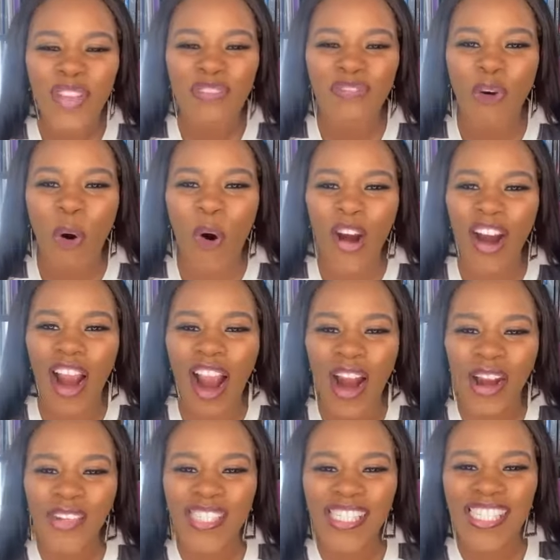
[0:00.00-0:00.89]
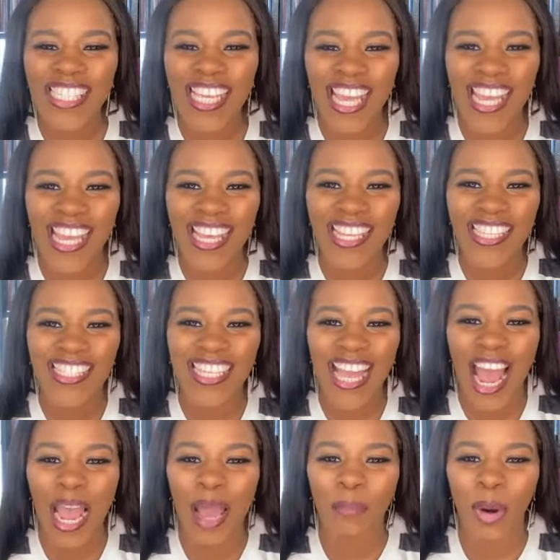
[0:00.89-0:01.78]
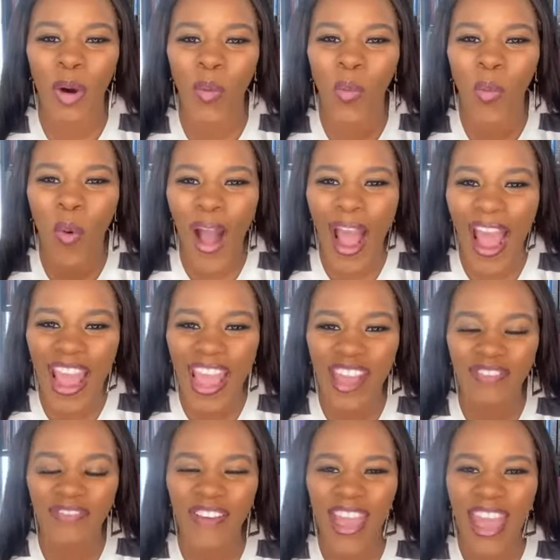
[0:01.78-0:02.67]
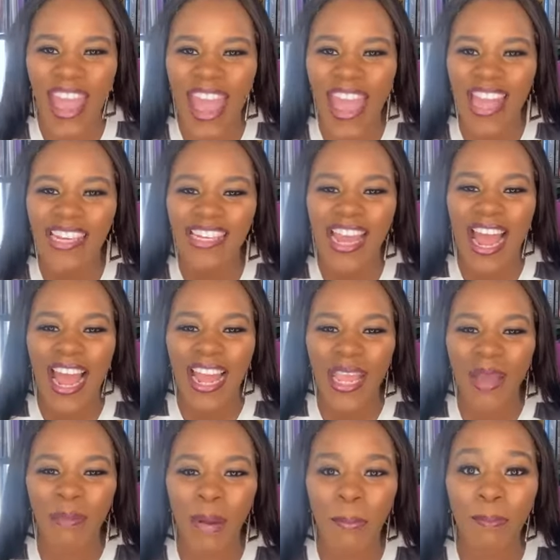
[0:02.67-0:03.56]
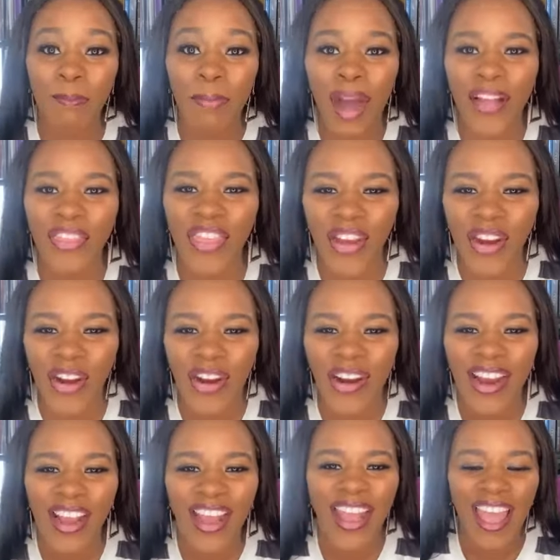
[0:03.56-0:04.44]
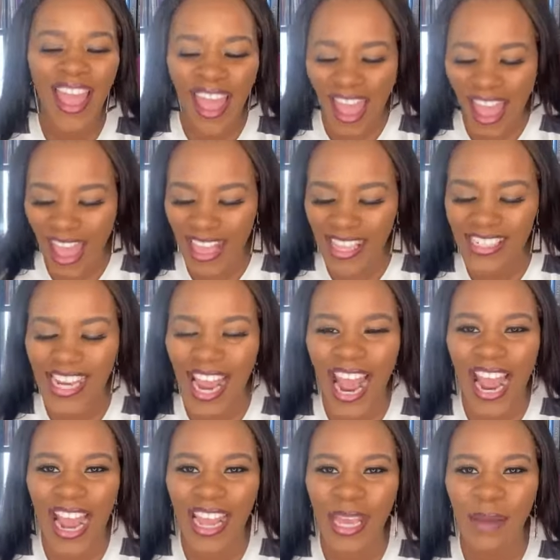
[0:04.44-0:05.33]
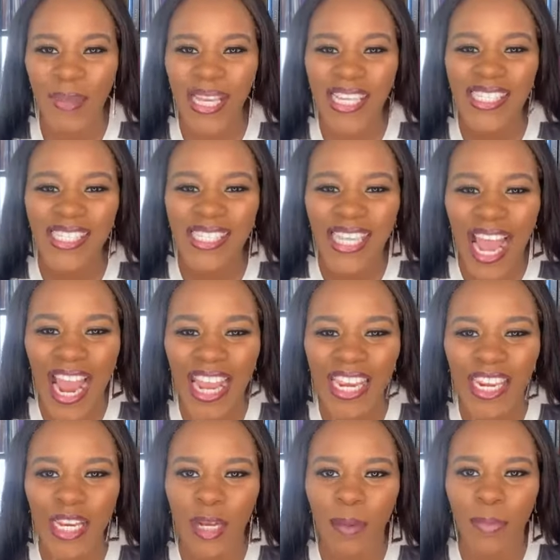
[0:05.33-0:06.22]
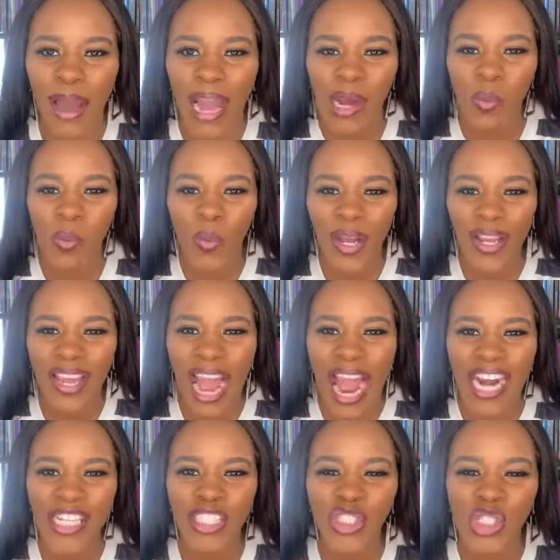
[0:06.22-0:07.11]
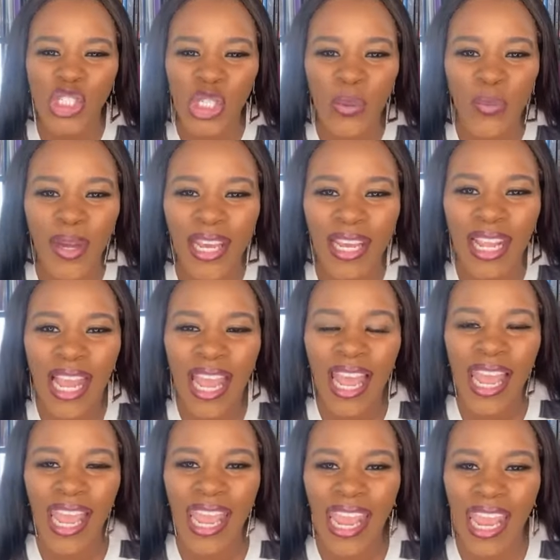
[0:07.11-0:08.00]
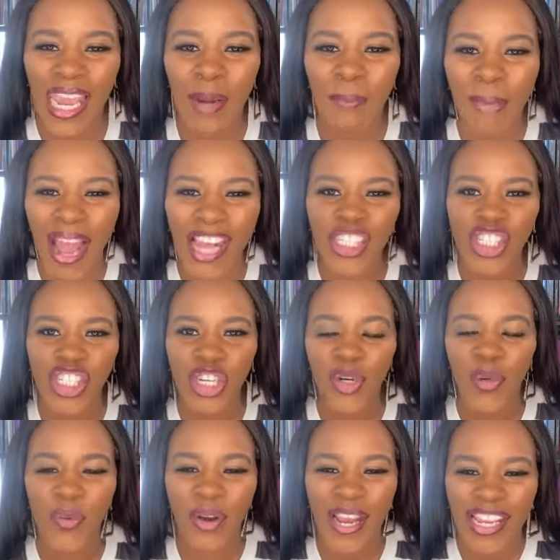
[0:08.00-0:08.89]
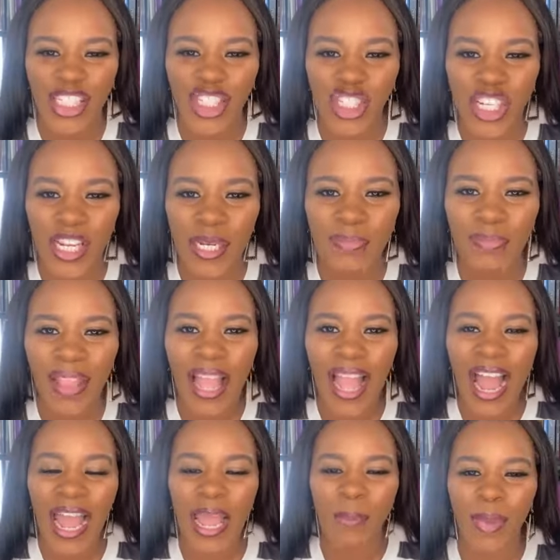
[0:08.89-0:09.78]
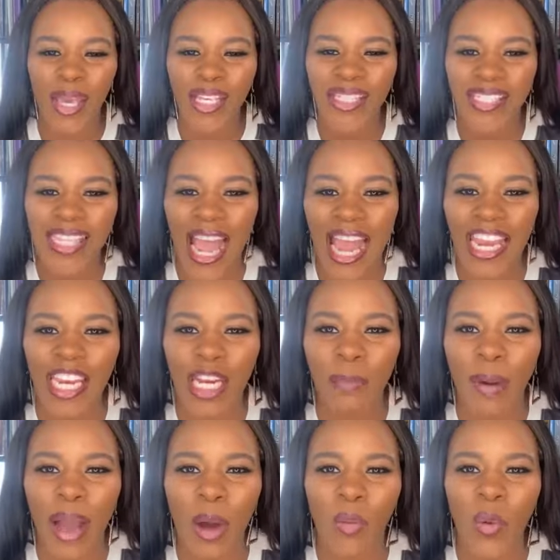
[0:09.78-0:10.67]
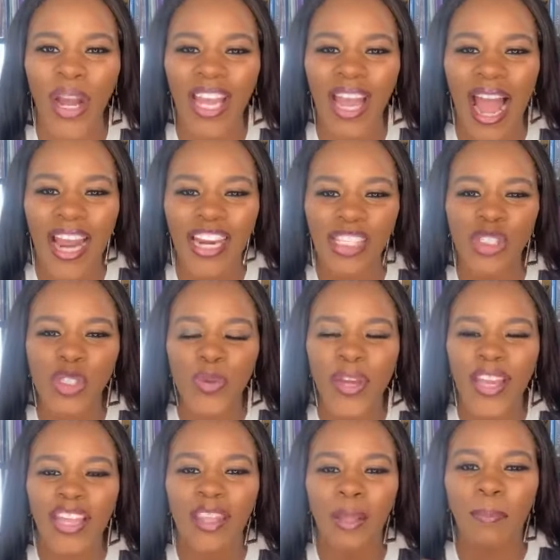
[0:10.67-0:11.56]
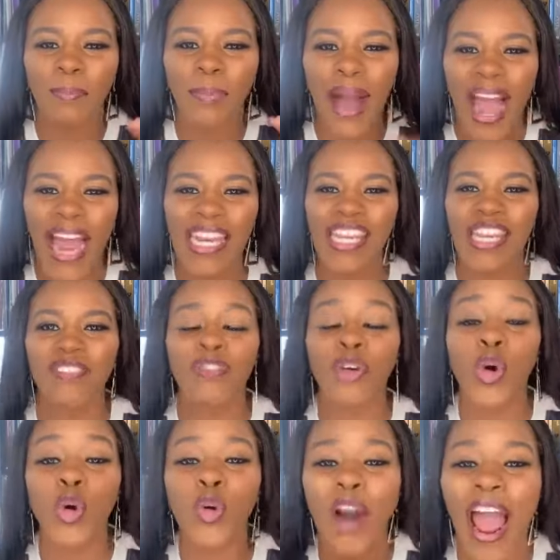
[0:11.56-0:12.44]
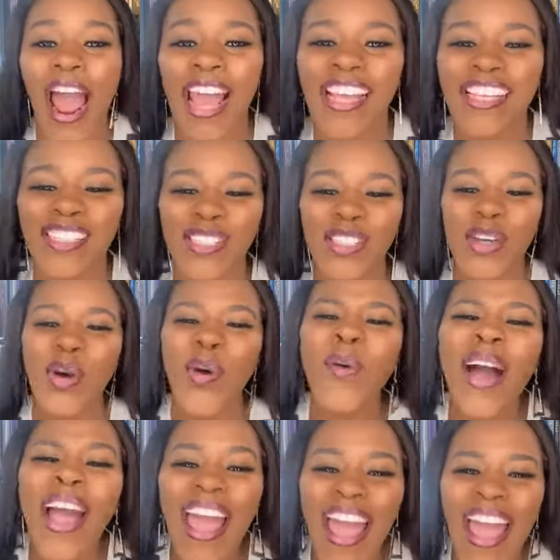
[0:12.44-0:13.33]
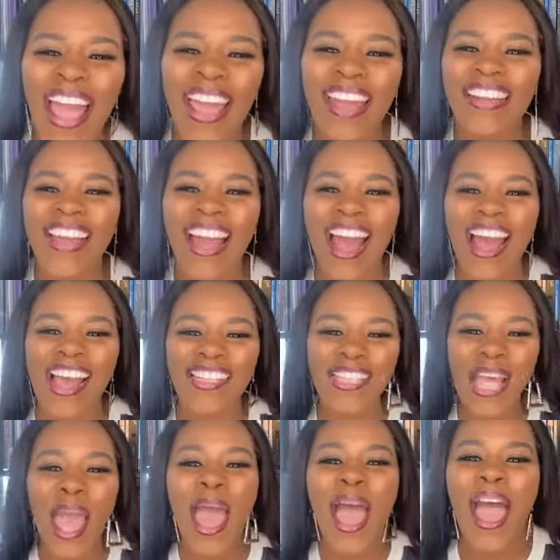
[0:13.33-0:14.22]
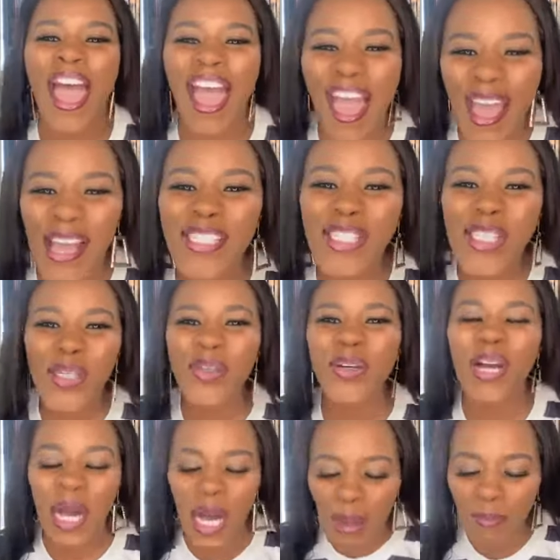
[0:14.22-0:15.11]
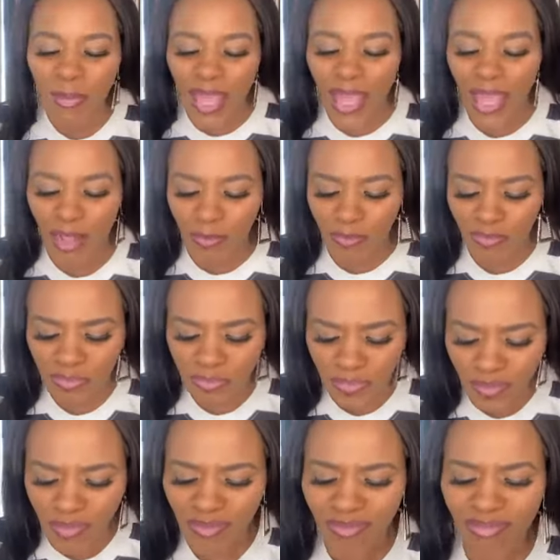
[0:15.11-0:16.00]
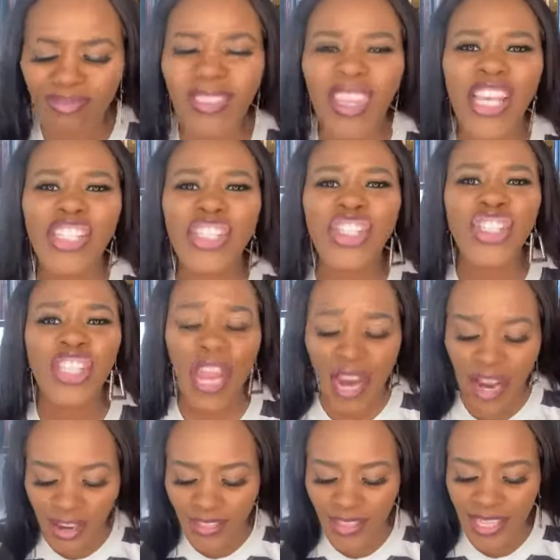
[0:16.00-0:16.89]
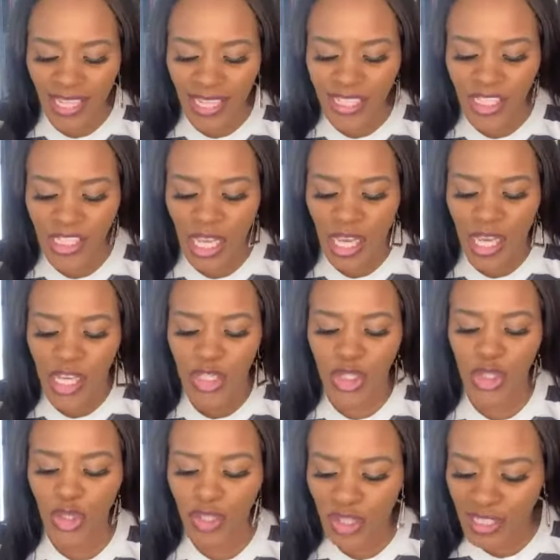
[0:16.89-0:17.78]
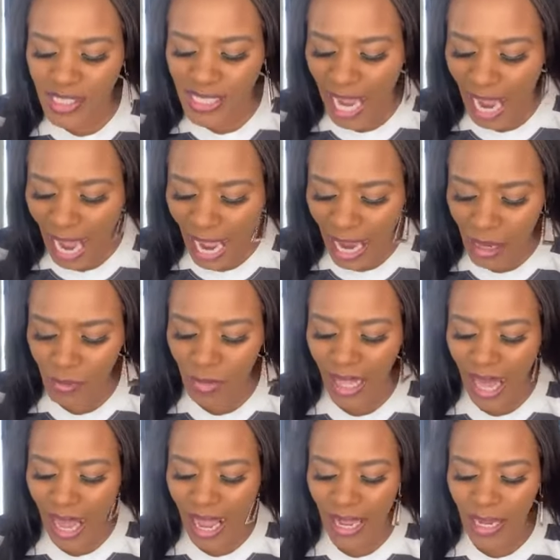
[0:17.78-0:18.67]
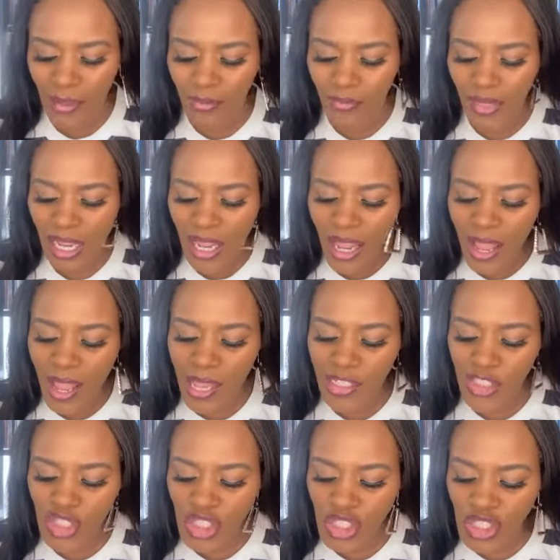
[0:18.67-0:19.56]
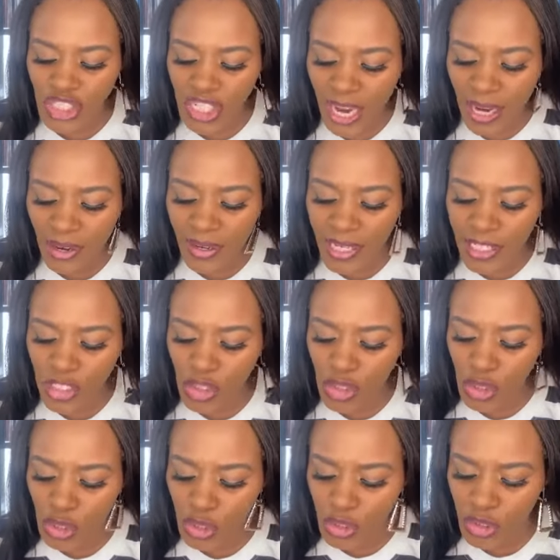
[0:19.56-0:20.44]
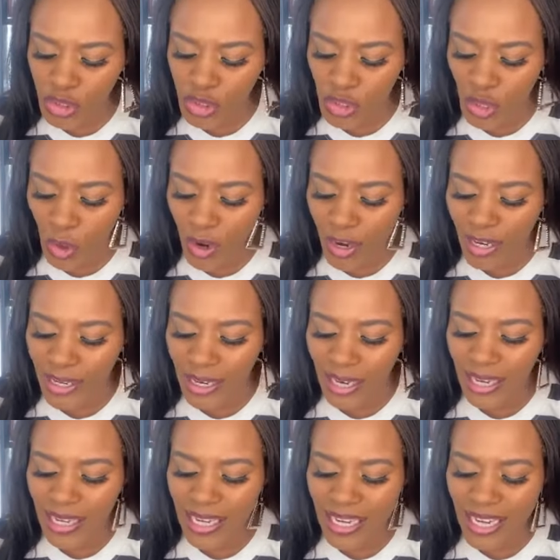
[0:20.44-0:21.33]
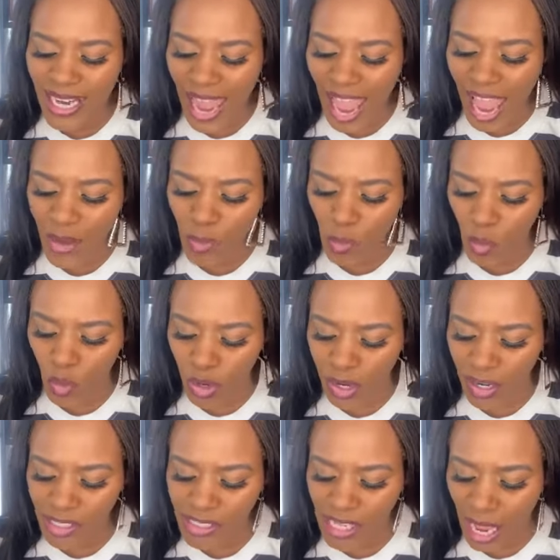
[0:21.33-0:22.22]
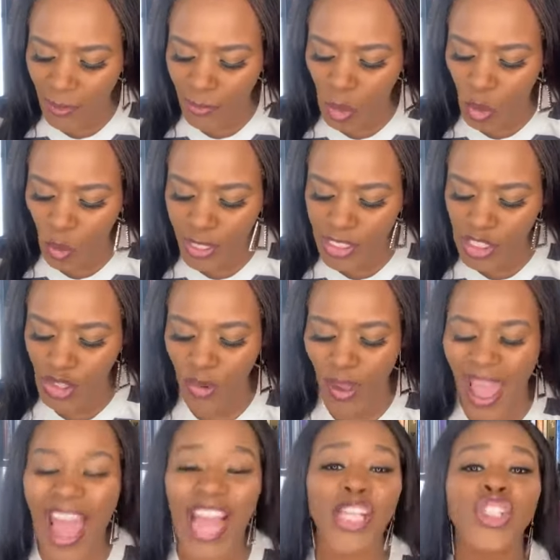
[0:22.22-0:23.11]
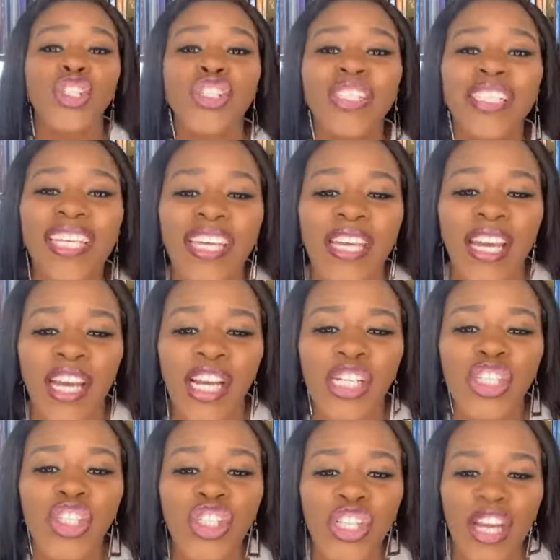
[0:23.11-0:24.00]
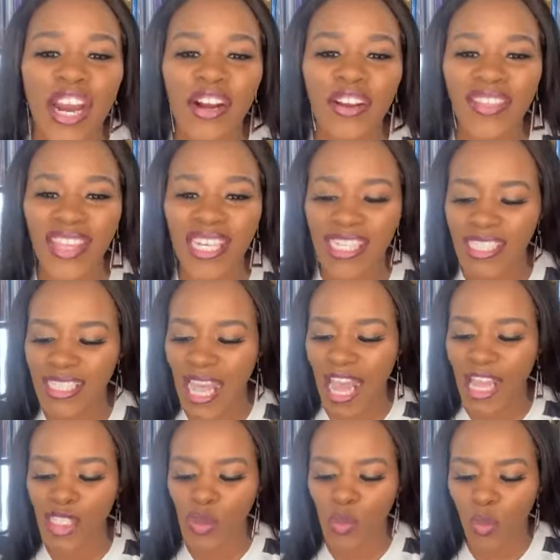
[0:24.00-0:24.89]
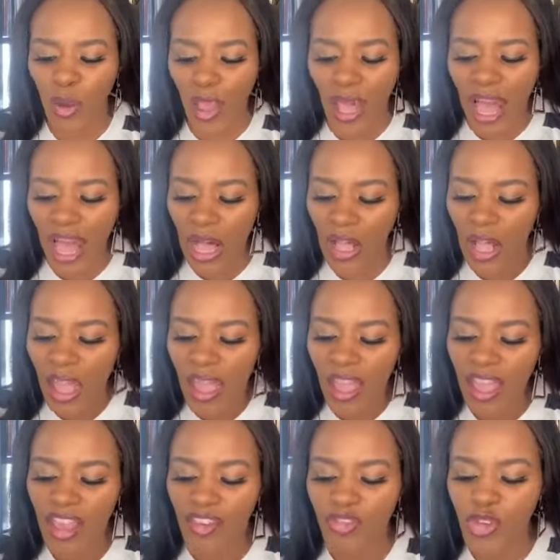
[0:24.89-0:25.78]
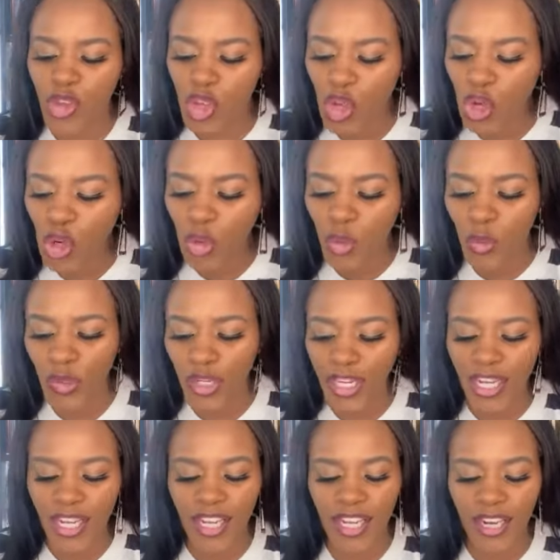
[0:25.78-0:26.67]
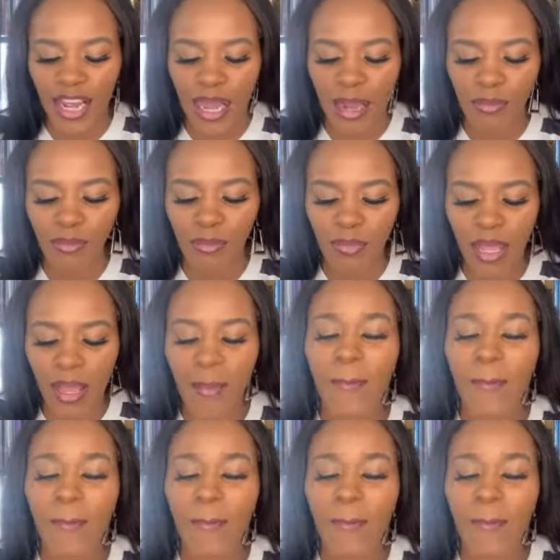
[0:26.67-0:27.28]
for our sins. I am a wife and I am a mother. And I am excited about what God is doing in my generation. I excited about what God is doing in the body of Christ. Go ahead, guys, as you come in share this to your timeline and share it to your networks. I'm going to actually share this as well. If you would um,